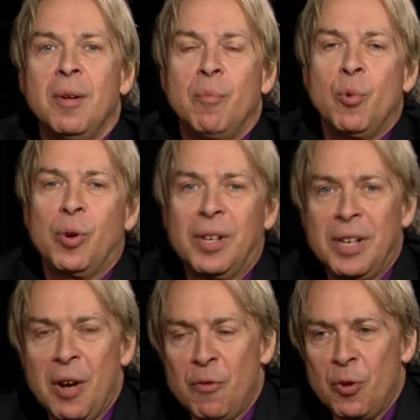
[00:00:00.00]
Morgan
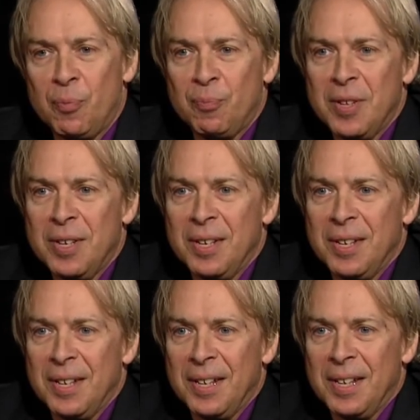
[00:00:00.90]
Neville.
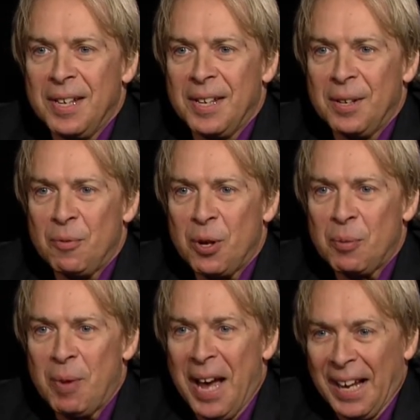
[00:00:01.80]

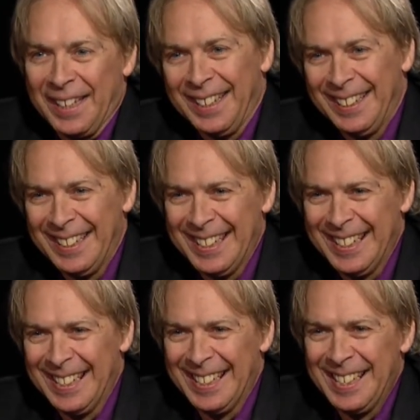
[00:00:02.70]
Welcome back. Thank you.